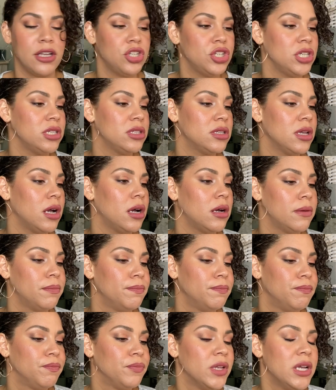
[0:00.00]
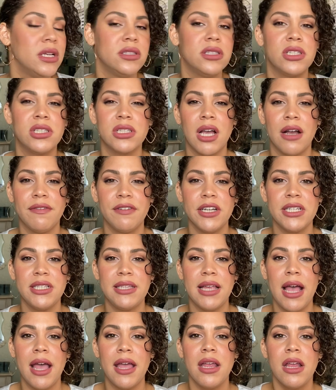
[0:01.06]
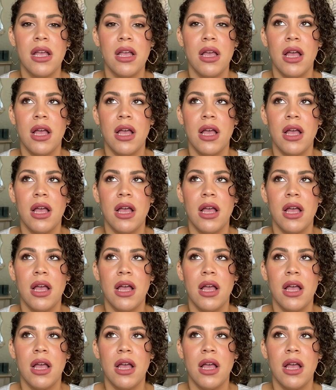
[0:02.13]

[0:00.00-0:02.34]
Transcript: NG's Discovery set.